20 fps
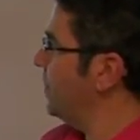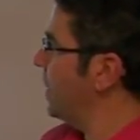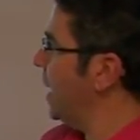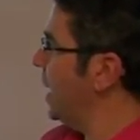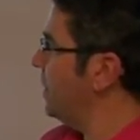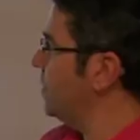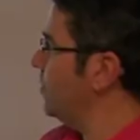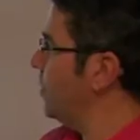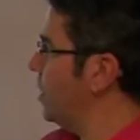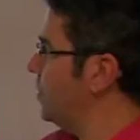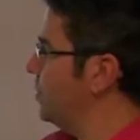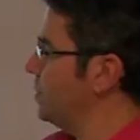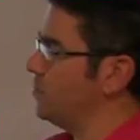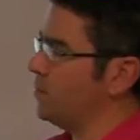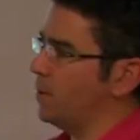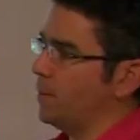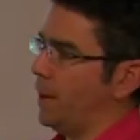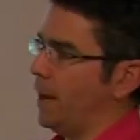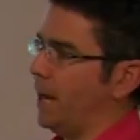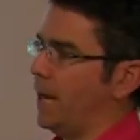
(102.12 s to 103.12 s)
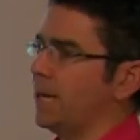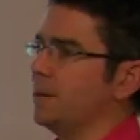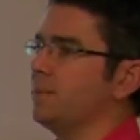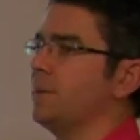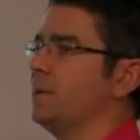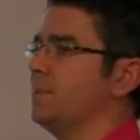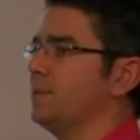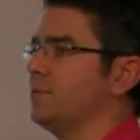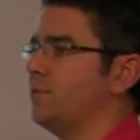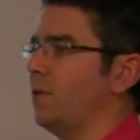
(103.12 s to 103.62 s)
At the moment we're paying
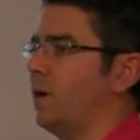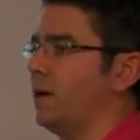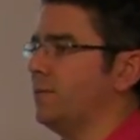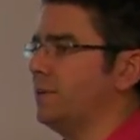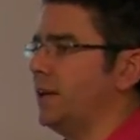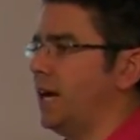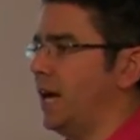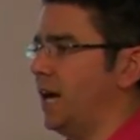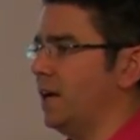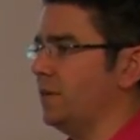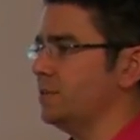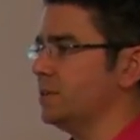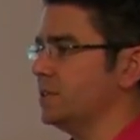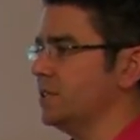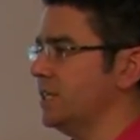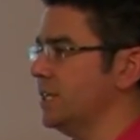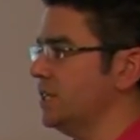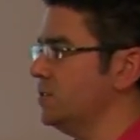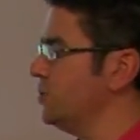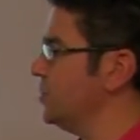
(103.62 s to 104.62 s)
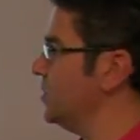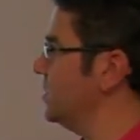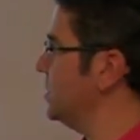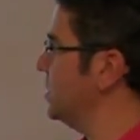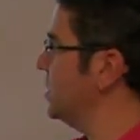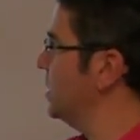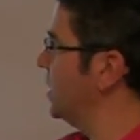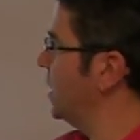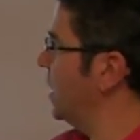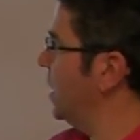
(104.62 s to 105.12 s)
maybe 5.5% interest.